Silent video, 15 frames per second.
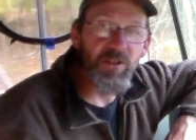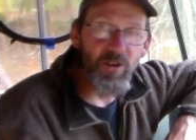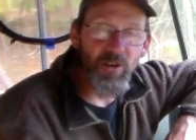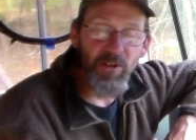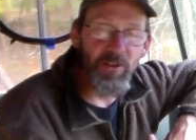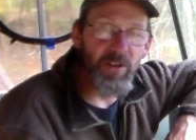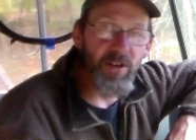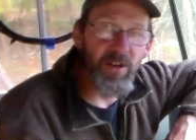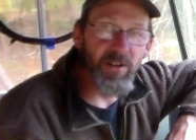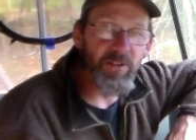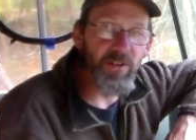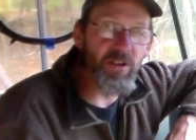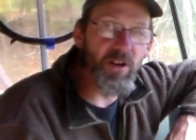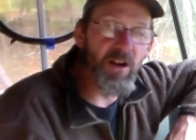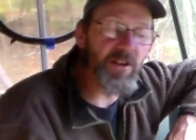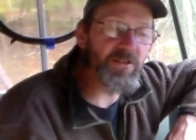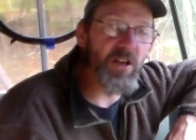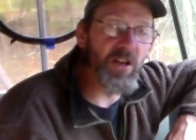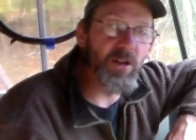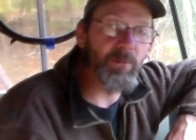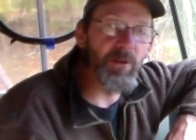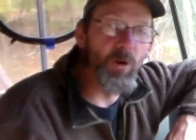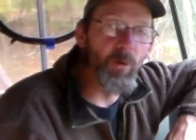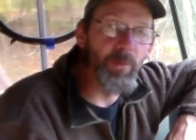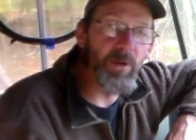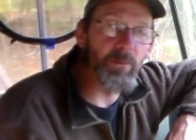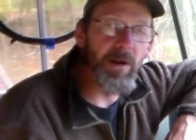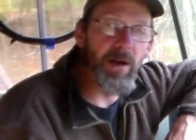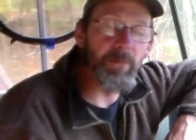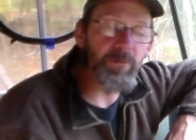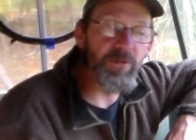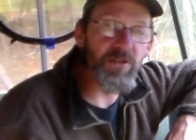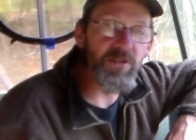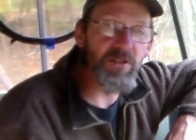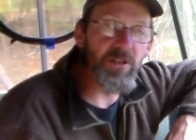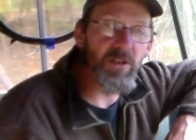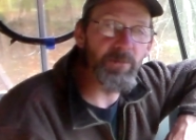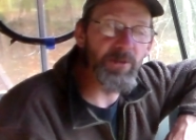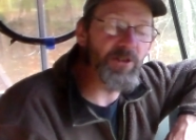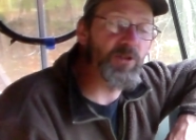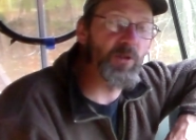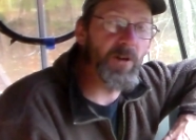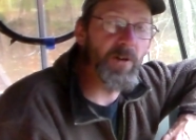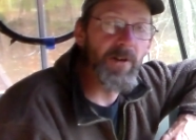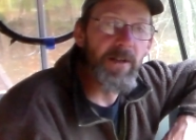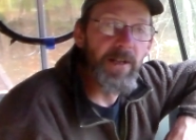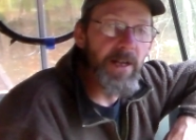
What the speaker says: turn the cocks on them and open them up just to be sure.